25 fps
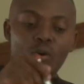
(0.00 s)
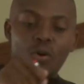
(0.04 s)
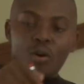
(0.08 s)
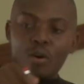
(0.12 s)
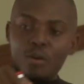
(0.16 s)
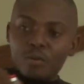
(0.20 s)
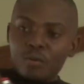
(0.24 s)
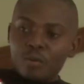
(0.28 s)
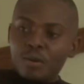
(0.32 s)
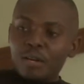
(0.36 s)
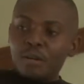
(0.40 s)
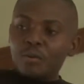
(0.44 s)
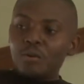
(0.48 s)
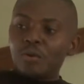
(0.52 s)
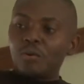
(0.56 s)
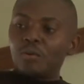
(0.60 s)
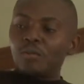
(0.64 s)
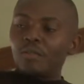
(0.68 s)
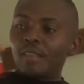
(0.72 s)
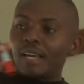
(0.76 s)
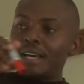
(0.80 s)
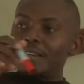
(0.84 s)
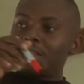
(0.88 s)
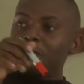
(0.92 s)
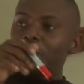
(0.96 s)
only
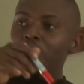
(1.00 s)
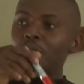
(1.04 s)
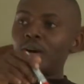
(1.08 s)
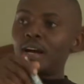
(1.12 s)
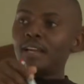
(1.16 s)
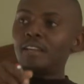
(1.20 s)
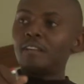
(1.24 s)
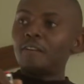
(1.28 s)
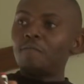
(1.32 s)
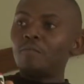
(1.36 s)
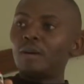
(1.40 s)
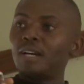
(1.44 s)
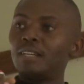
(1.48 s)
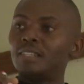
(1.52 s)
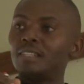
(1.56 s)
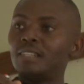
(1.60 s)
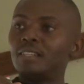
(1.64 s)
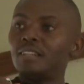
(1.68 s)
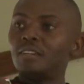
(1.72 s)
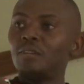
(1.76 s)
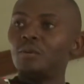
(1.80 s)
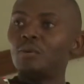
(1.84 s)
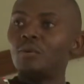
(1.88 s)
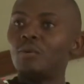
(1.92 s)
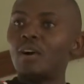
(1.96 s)
on that burning
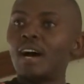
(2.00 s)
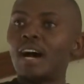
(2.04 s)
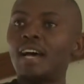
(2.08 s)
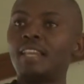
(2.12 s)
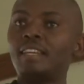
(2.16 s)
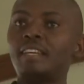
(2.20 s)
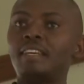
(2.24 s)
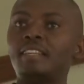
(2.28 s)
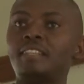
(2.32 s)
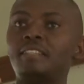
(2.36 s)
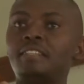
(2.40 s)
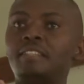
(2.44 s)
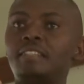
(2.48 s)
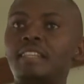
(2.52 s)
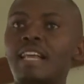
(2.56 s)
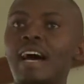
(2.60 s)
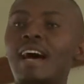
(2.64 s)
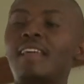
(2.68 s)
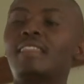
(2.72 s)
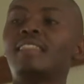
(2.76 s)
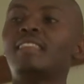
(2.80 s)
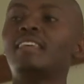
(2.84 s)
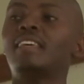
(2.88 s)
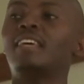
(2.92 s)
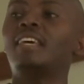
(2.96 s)
material and there is
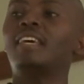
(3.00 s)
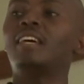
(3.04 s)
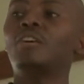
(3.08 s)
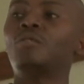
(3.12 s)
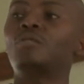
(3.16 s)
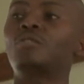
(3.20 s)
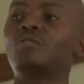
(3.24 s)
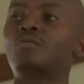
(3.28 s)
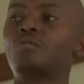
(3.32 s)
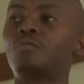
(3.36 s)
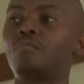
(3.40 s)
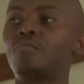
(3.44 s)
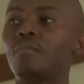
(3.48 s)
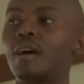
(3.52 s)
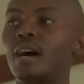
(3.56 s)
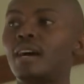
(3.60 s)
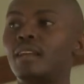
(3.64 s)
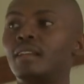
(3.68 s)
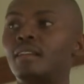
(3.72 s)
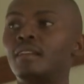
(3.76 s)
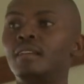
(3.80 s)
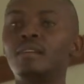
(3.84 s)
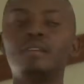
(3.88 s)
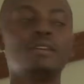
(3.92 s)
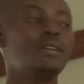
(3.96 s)
nothing else to burn.